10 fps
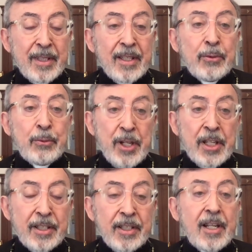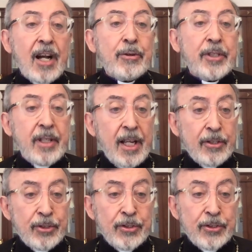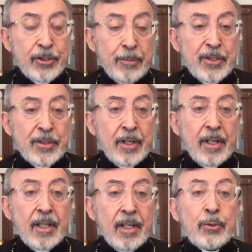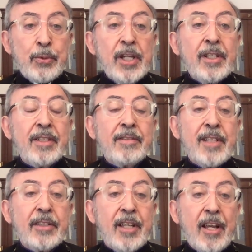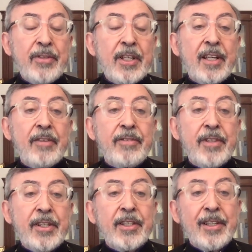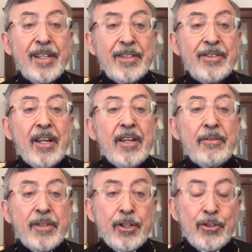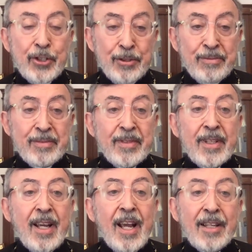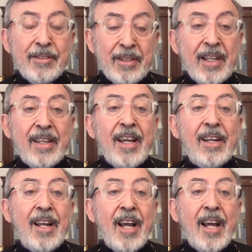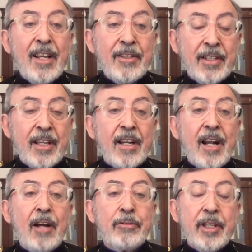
weak in our relationships, weak not having a very clear vision and aligning around that